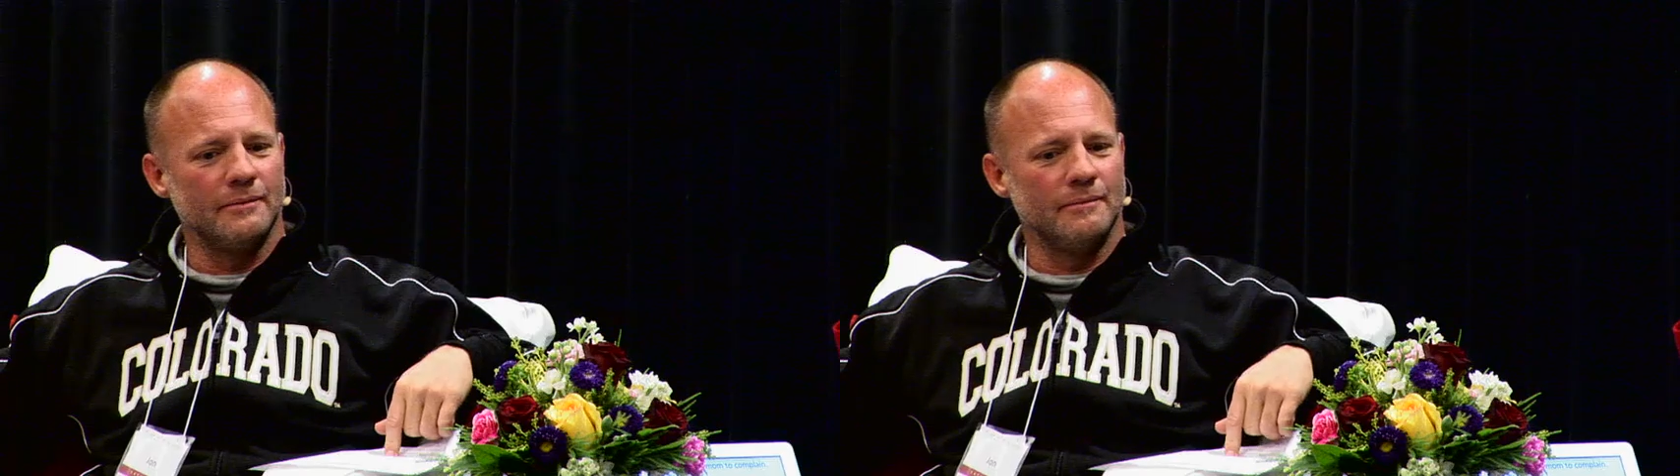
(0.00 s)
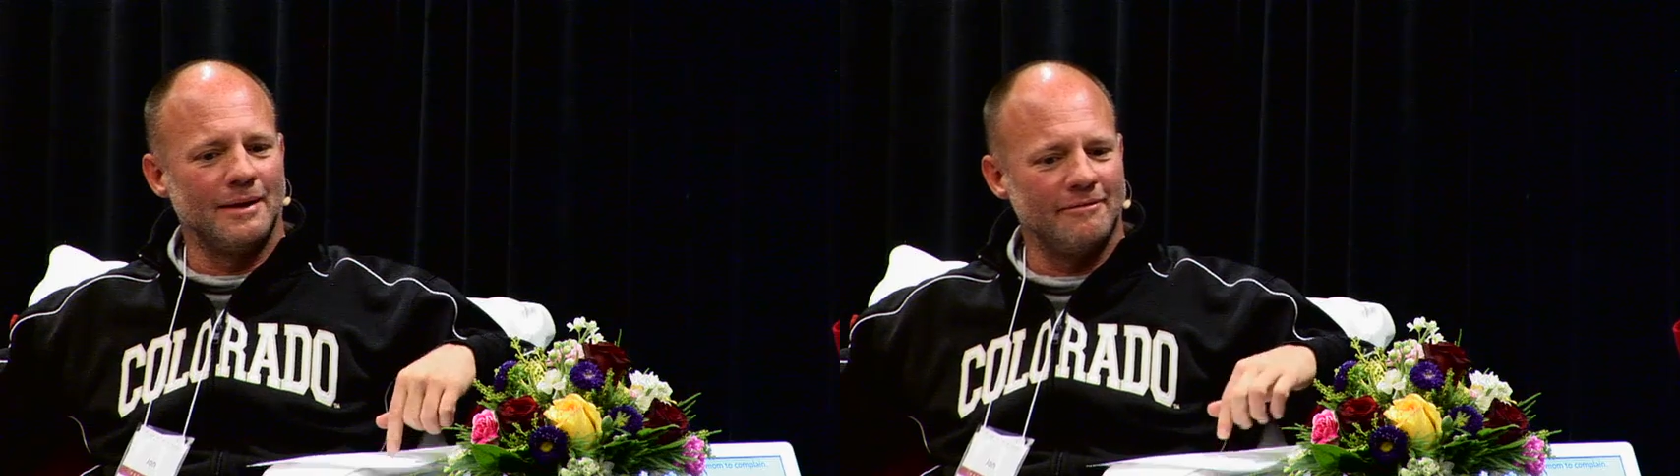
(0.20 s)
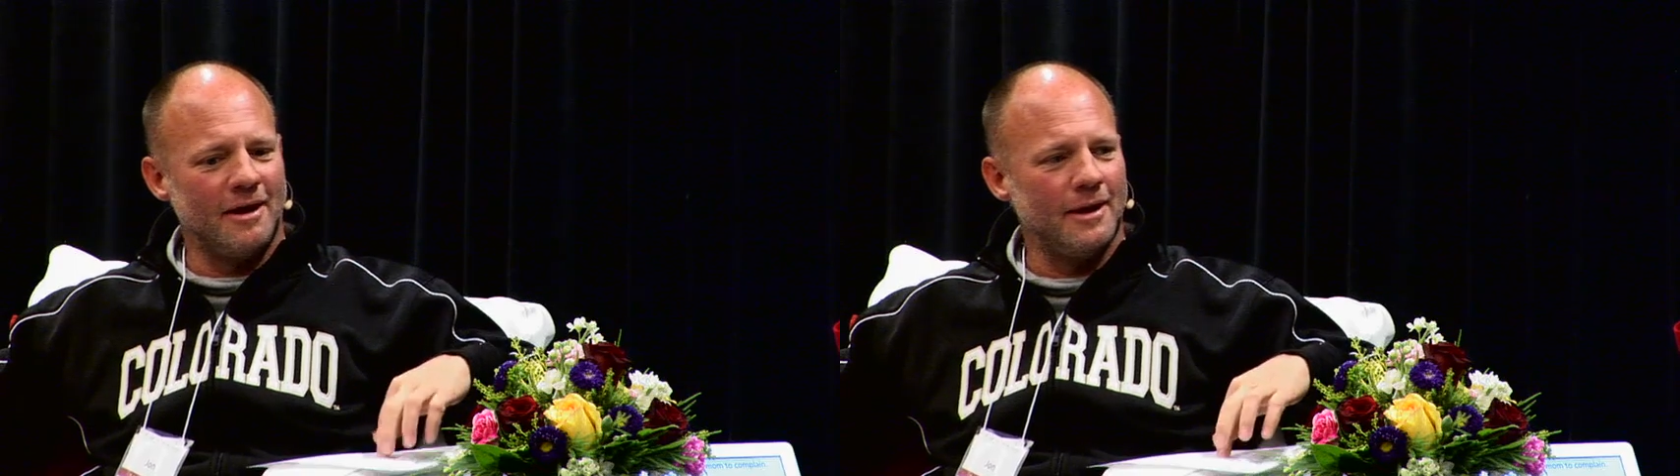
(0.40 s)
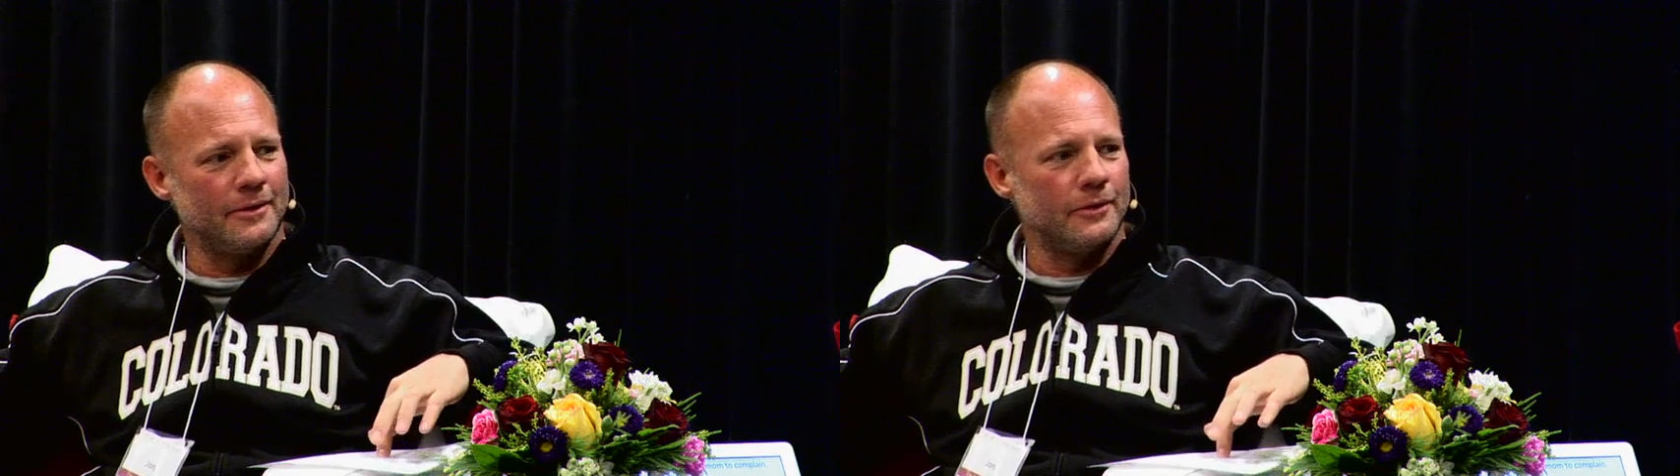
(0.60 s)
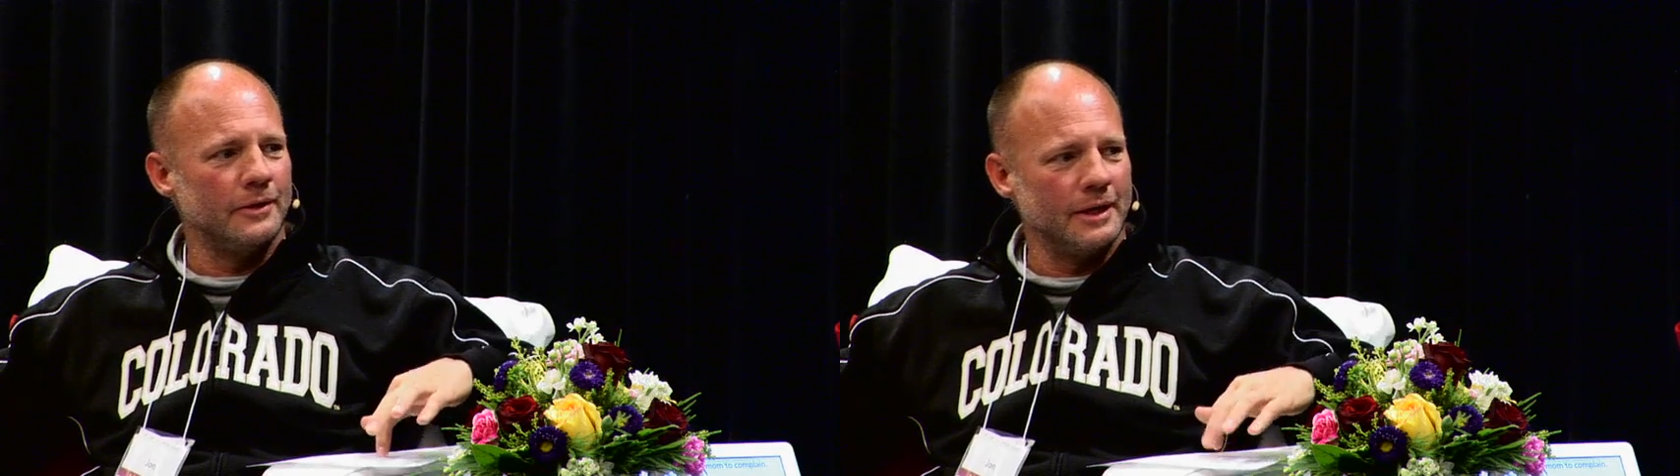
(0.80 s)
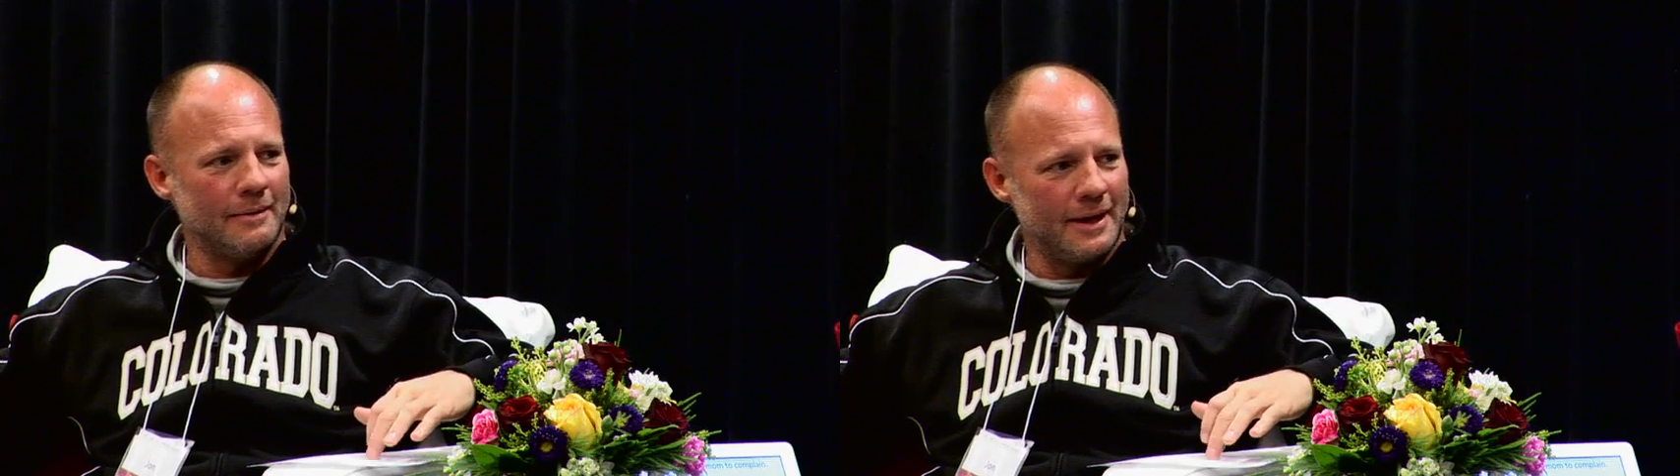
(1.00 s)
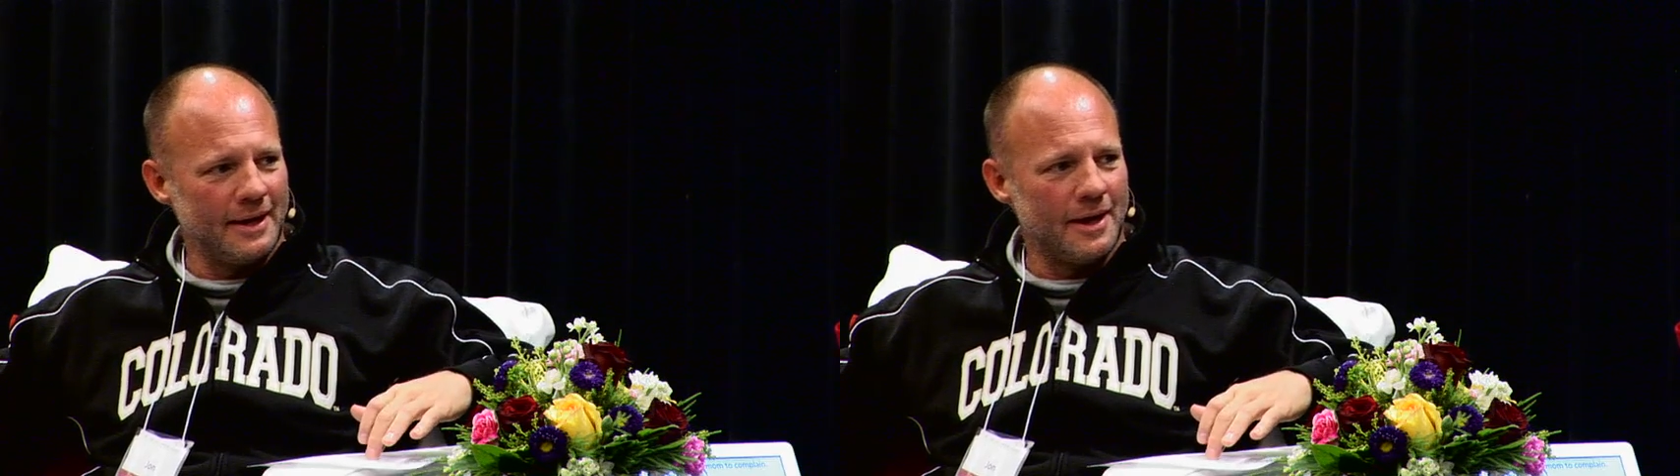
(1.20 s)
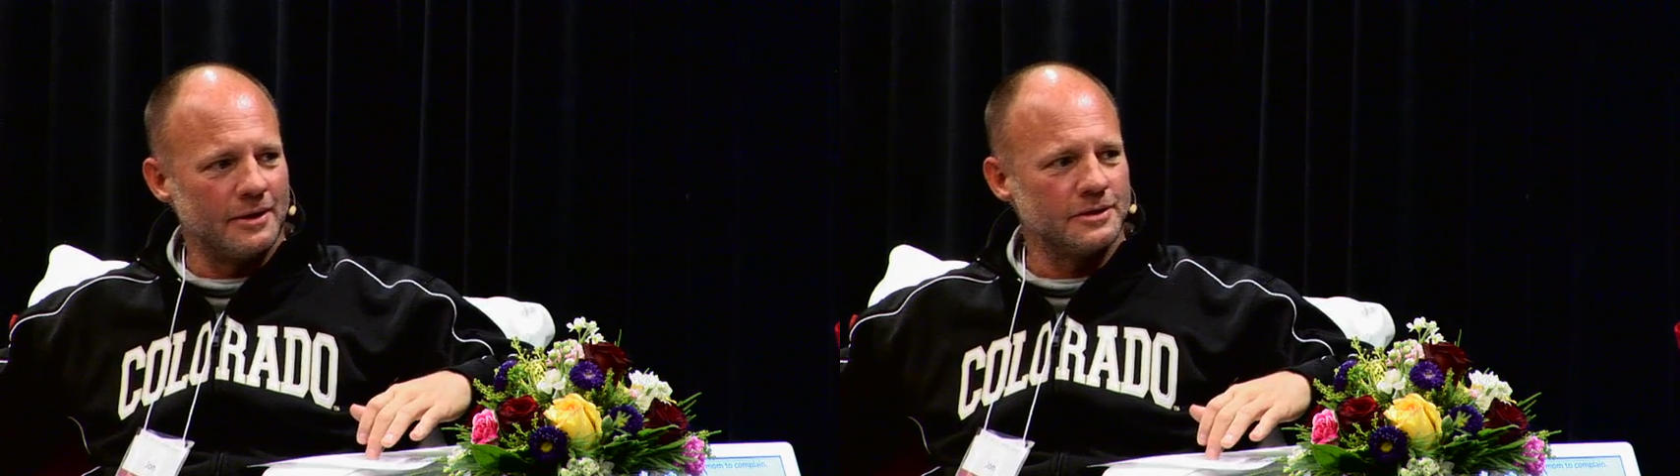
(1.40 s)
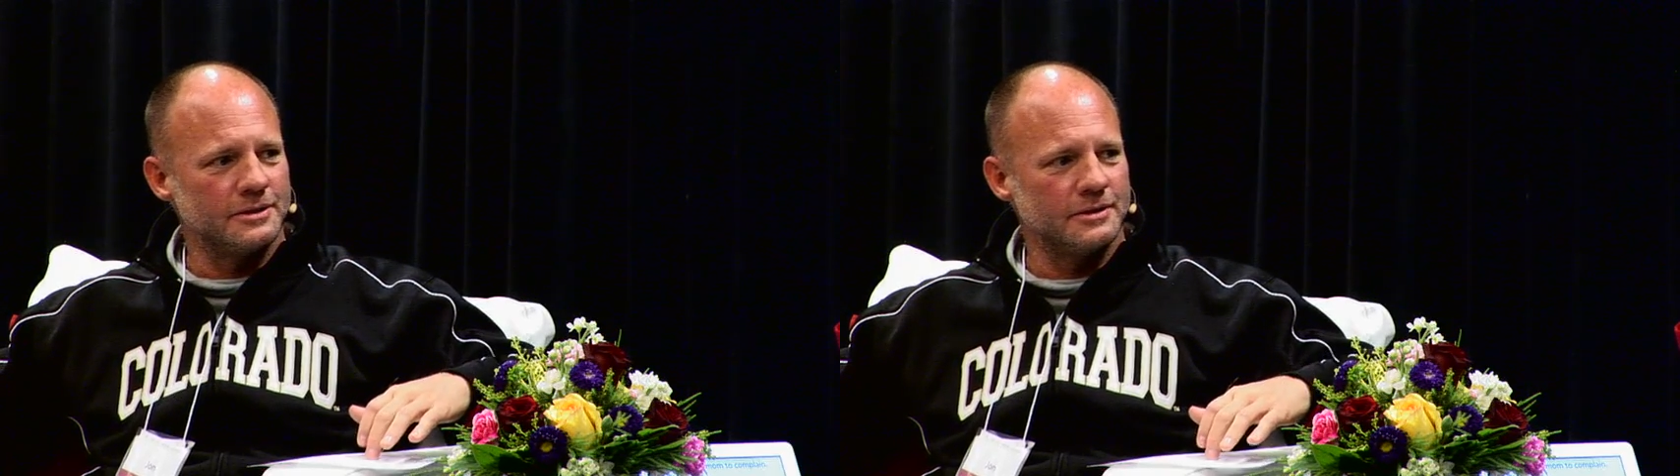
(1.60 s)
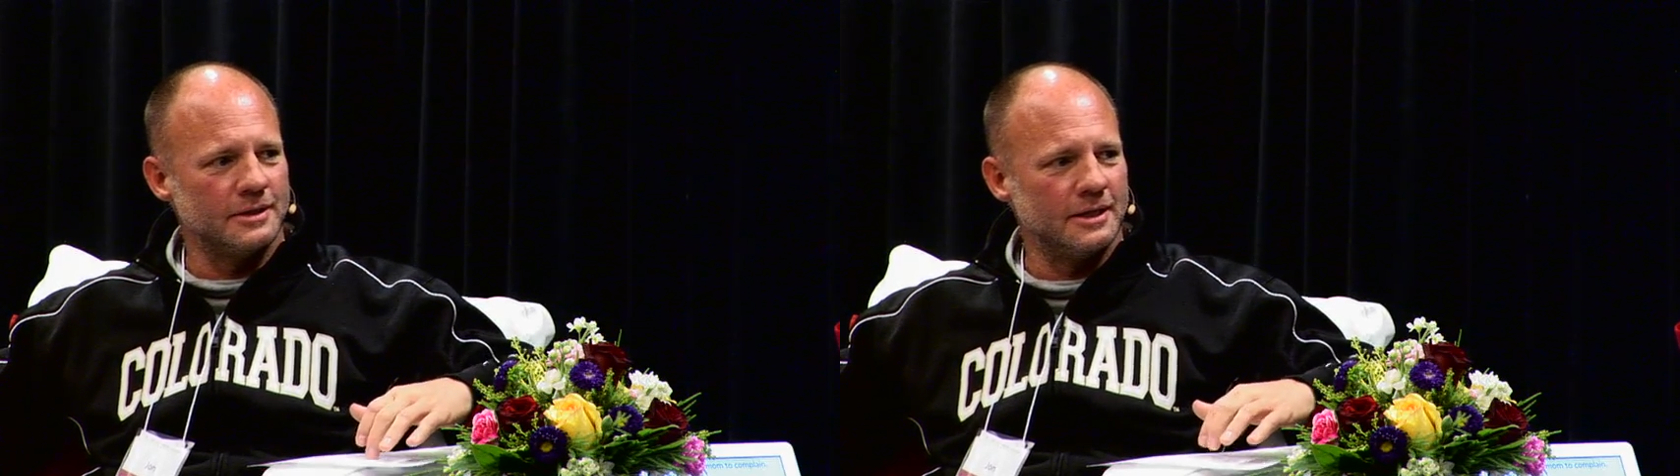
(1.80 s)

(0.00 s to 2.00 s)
my father or anybody else,